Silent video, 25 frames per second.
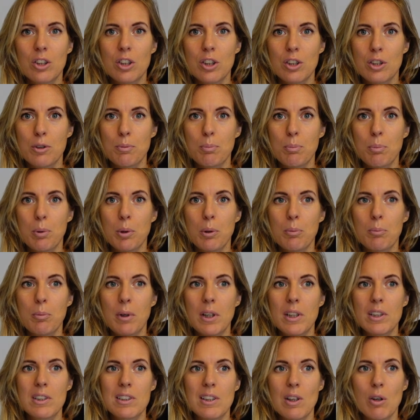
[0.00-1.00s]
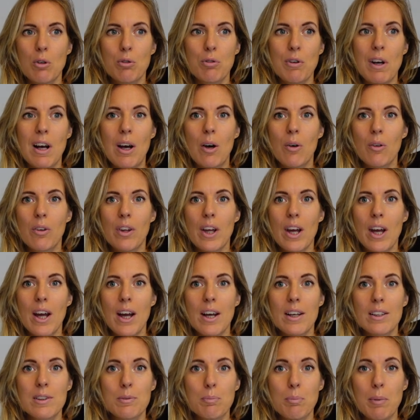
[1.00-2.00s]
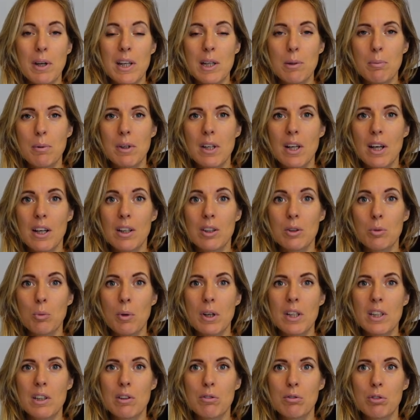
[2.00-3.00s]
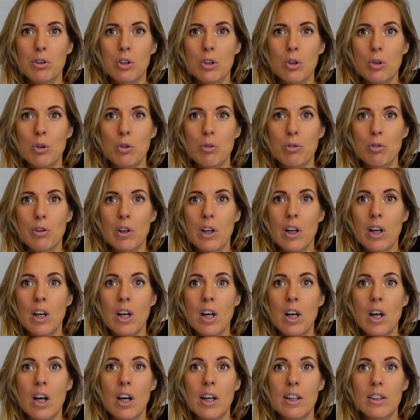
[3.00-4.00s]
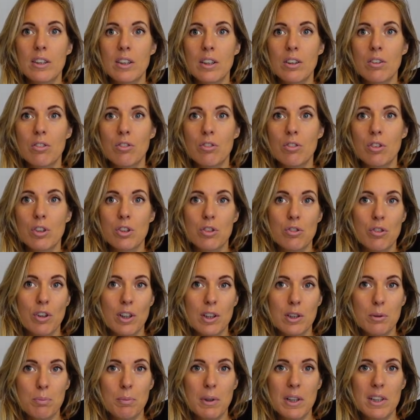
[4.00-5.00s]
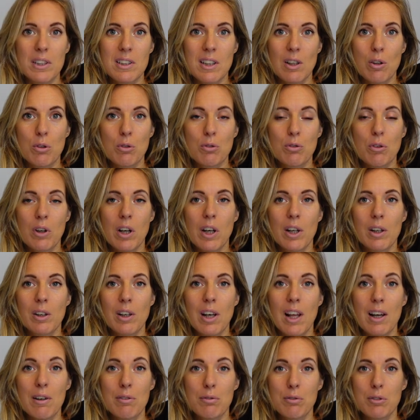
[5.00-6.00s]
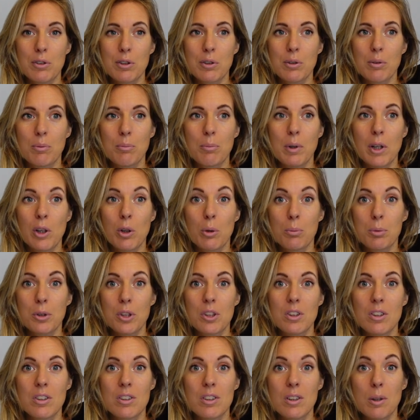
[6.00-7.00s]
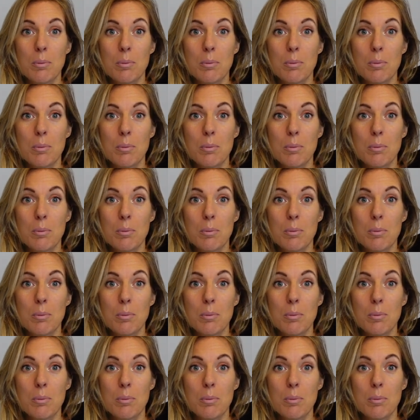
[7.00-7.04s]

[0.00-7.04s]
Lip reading: just put myself out there as baby and wedding photographer. I didn't restrict myself. I left my options